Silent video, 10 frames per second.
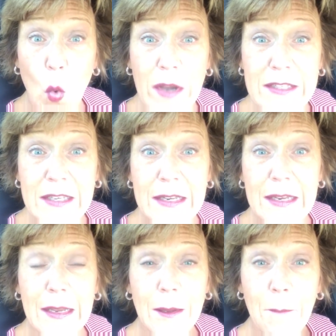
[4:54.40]

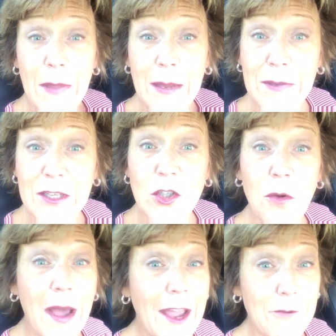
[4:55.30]
20 may be
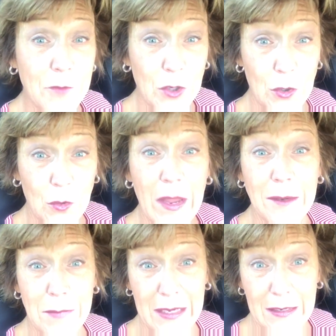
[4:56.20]
too high for you
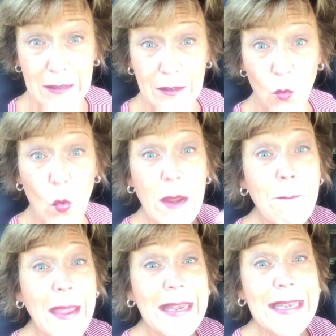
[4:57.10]
and me.
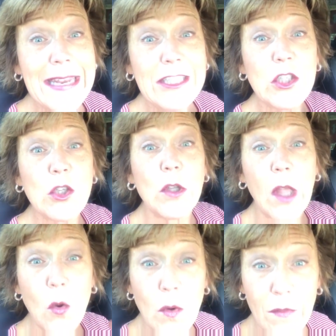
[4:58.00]
we may need to
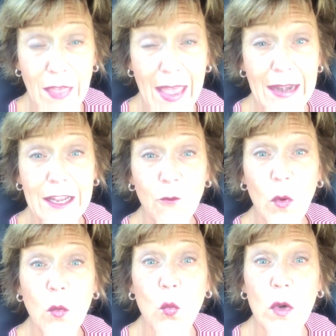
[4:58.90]
lower that
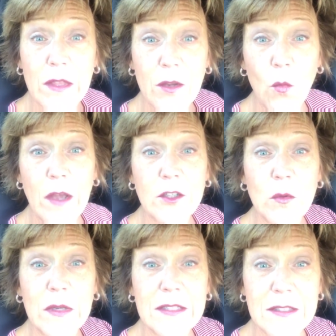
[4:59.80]
if we really
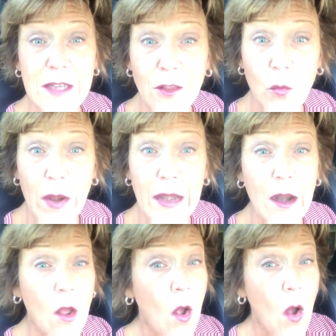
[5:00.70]
want to
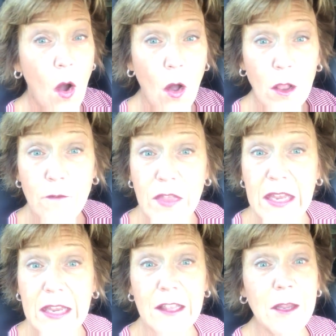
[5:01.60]
accelerate all of
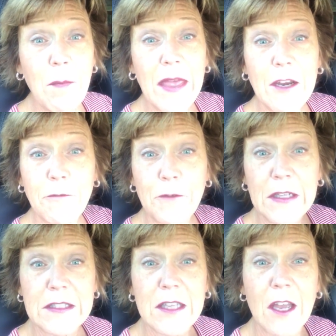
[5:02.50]
the healing
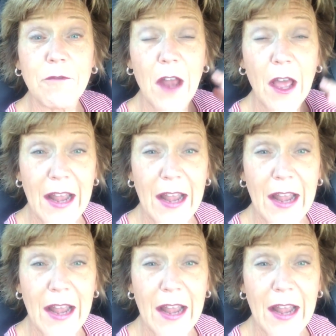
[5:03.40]
benefits of